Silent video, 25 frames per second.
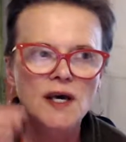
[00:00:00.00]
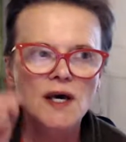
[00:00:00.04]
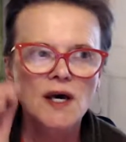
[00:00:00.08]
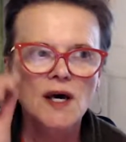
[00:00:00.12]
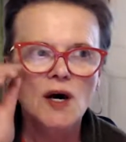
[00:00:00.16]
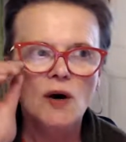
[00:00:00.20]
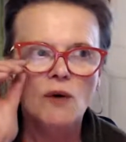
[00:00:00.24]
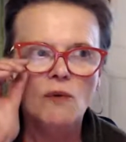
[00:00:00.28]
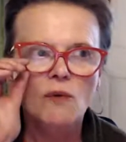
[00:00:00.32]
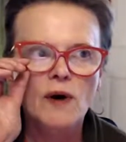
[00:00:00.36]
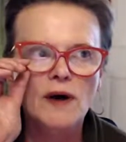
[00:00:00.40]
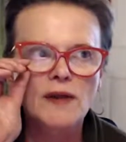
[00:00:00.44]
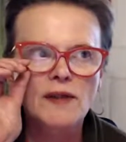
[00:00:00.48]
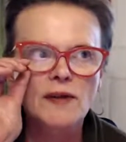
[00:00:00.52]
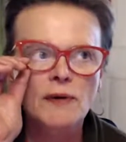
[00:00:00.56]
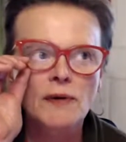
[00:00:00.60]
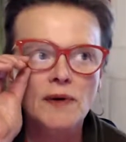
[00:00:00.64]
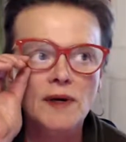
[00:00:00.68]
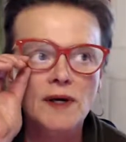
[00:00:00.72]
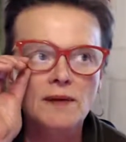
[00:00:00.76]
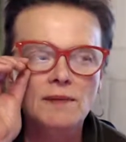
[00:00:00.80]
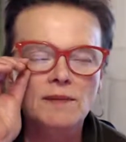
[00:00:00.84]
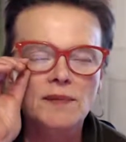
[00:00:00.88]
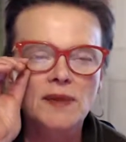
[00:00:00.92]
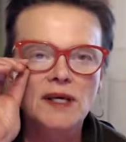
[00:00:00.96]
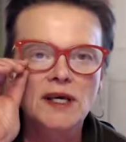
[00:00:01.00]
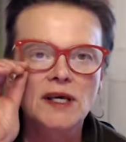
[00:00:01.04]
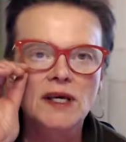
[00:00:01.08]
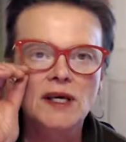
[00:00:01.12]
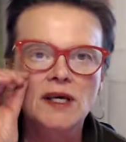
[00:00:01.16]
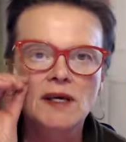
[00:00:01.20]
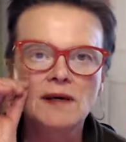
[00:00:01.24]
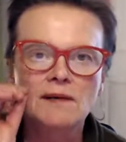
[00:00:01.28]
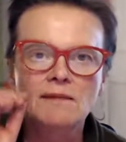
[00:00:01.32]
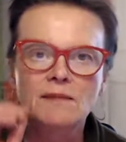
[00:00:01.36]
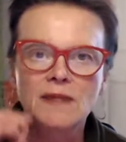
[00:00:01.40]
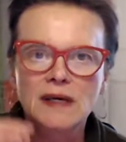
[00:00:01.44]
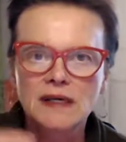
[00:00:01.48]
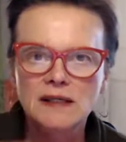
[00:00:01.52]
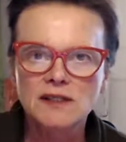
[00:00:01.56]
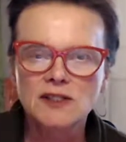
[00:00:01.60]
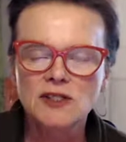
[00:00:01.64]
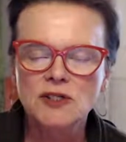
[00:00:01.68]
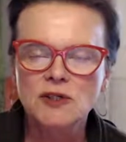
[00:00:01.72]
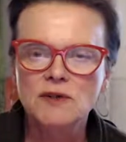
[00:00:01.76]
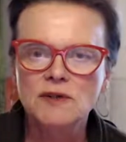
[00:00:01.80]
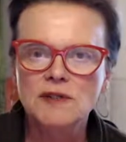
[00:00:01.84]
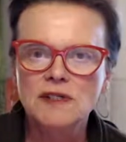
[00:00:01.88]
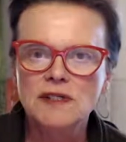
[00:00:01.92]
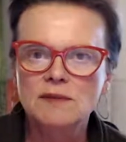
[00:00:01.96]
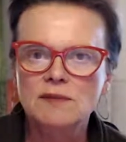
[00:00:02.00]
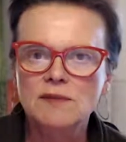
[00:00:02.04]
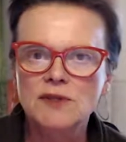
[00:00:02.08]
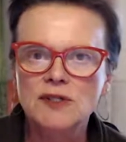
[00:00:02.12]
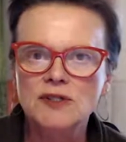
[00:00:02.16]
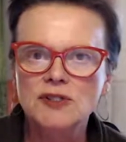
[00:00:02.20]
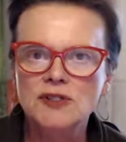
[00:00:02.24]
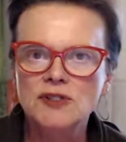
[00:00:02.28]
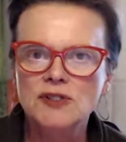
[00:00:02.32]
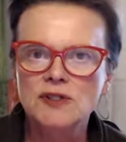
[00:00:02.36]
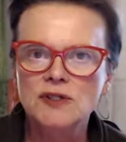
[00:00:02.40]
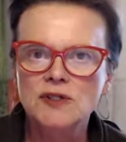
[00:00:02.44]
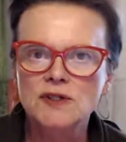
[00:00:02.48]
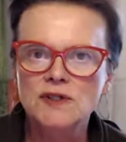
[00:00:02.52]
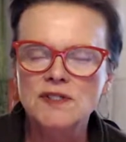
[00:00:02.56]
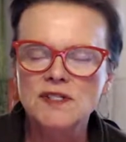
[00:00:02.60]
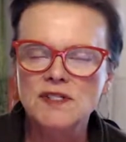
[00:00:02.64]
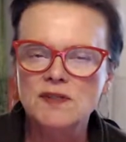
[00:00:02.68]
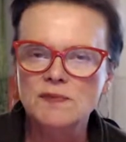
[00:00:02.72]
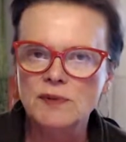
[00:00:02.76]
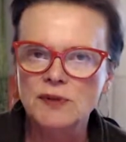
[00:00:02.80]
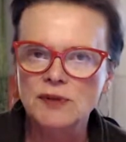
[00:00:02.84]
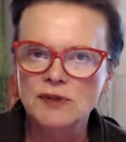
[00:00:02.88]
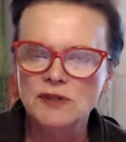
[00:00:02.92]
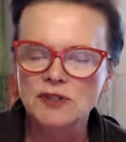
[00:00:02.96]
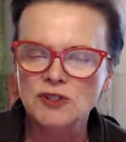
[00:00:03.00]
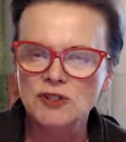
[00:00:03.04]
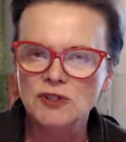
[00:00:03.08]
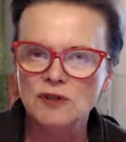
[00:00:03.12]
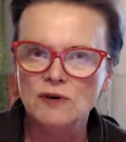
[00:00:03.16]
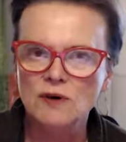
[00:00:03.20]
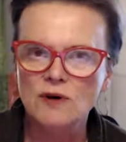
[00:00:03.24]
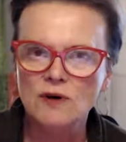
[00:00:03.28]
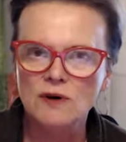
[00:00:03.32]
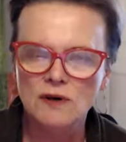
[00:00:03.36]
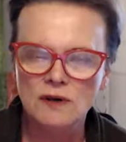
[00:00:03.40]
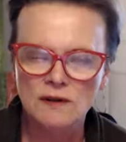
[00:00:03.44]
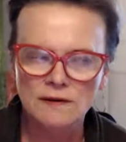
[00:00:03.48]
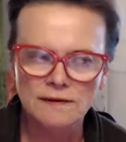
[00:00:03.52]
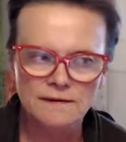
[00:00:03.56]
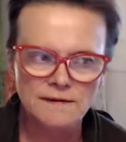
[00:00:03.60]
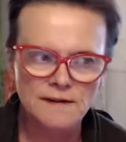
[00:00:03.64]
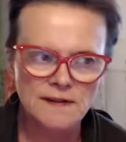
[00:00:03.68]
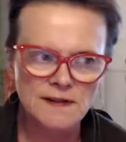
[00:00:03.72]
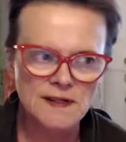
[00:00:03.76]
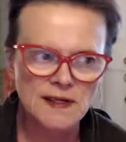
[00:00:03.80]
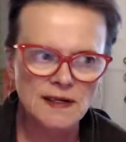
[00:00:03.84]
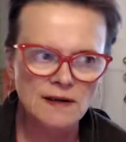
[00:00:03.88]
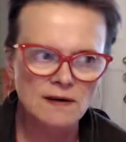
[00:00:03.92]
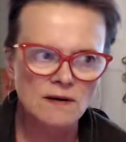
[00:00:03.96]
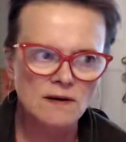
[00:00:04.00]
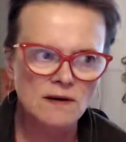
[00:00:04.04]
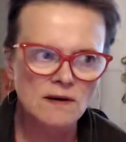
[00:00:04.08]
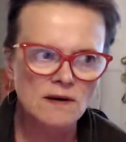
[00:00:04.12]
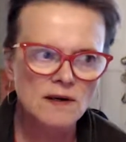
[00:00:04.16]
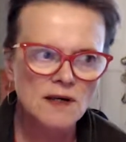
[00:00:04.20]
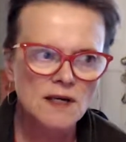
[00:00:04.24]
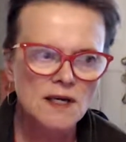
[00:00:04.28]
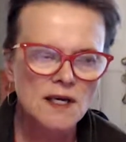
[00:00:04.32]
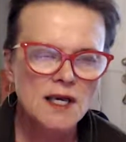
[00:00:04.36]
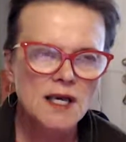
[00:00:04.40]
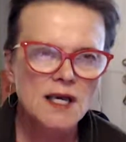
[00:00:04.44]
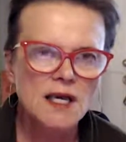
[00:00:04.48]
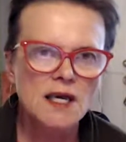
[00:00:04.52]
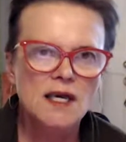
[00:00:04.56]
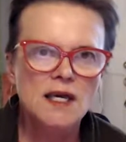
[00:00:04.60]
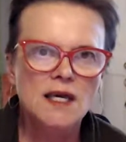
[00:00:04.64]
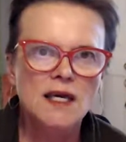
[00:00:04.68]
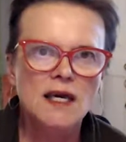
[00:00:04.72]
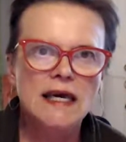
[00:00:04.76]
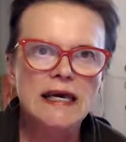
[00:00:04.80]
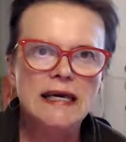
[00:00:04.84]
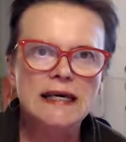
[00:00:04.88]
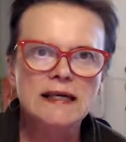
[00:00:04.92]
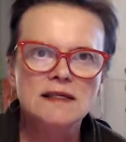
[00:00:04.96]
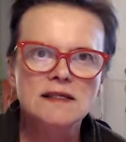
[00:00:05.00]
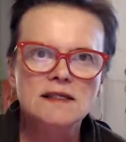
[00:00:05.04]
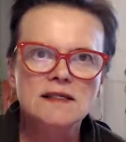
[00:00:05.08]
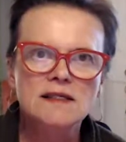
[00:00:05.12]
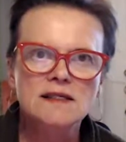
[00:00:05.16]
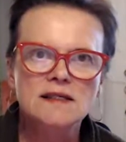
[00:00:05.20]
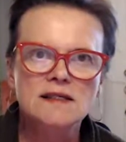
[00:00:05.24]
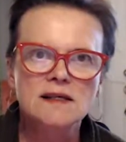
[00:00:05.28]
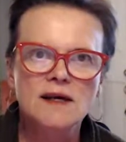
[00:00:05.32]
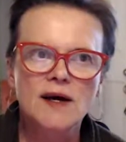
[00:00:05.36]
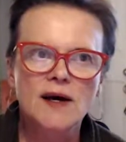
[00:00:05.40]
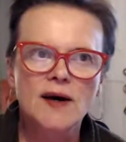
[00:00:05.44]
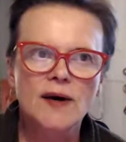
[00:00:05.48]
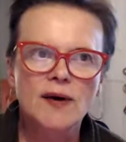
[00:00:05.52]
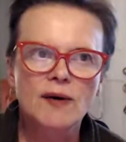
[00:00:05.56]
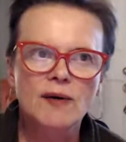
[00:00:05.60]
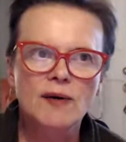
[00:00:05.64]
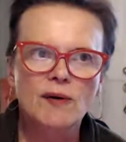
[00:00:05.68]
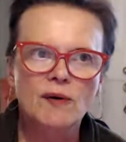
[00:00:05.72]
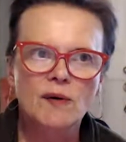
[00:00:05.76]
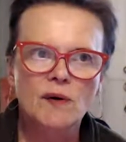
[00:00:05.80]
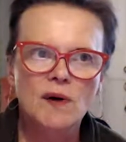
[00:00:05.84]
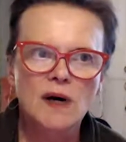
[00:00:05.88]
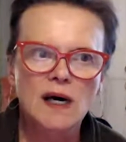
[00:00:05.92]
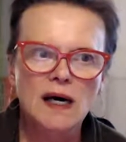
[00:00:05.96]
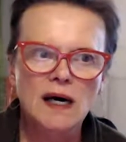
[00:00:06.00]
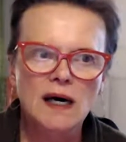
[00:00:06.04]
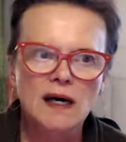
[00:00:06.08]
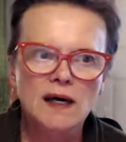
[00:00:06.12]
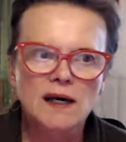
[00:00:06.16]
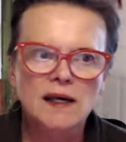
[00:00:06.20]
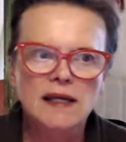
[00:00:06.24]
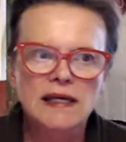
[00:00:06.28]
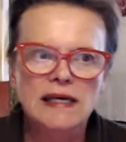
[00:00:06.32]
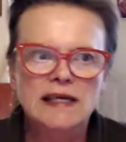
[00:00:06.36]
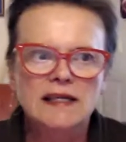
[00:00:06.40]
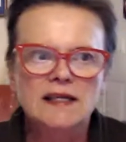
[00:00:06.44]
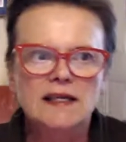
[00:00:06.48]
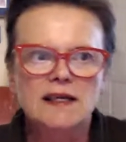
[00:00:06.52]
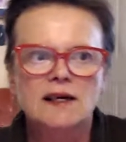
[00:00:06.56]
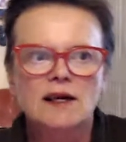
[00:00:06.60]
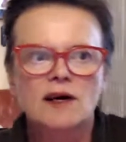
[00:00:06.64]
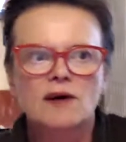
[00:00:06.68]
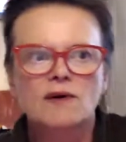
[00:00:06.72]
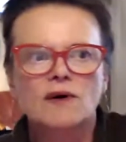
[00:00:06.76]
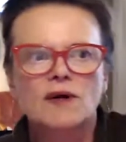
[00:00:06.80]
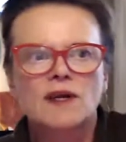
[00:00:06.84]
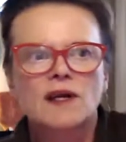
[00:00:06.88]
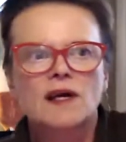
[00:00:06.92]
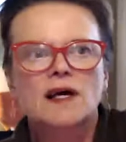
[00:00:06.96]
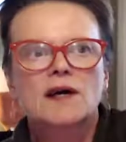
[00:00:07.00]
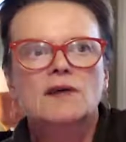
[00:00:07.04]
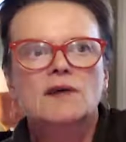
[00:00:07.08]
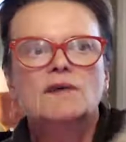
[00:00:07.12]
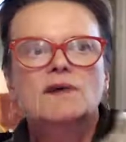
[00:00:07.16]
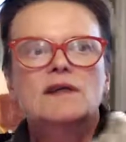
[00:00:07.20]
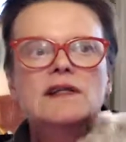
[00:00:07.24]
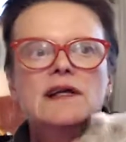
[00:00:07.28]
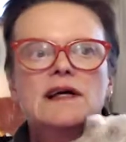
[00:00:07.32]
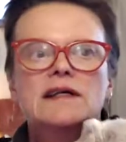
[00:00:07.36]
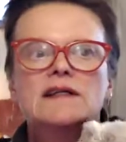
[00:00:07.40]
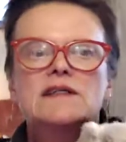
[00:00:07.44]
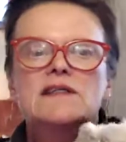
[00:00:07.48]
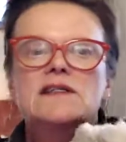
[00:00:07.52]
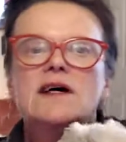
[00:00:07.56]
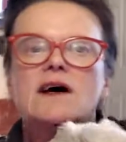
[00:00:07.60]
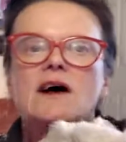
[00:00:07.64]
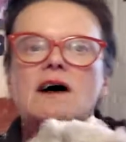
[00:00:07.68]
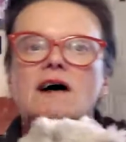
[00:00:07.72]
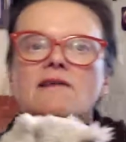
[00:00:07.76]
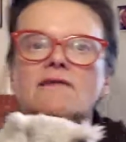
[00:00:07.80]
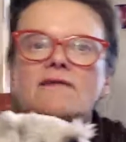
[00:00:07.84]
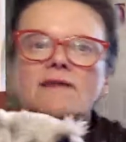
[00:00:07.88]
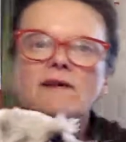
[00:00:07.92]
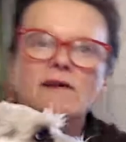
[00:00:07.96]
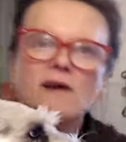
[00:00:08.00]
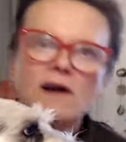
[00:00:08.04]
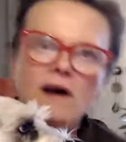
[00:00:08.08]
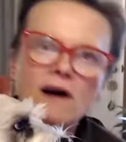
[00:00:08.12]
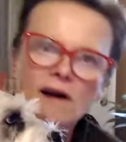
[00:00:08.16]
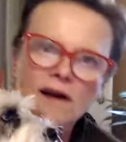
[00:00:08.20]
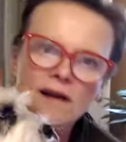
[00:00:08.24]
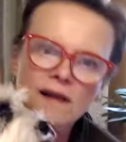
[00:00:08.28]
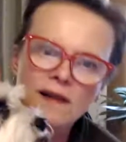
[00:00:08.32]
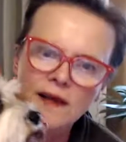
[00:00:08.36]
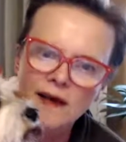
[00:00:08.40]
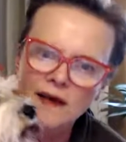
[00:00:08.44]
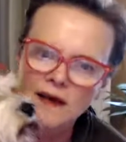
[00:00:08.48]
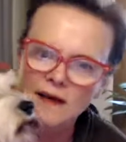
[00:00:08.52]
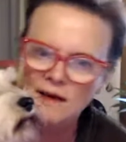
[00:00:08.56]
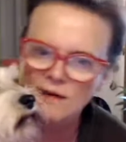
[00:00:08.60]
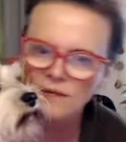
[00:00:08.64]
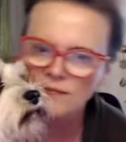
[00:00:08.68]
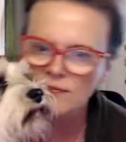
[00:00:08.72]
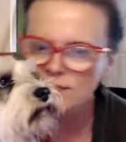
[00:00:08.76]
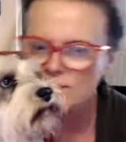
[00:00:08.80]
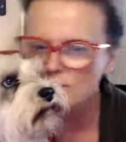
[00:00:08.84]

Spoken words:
whether it be mental, emotional, spiritual, or physical. And so Indigo and I would like to offer our love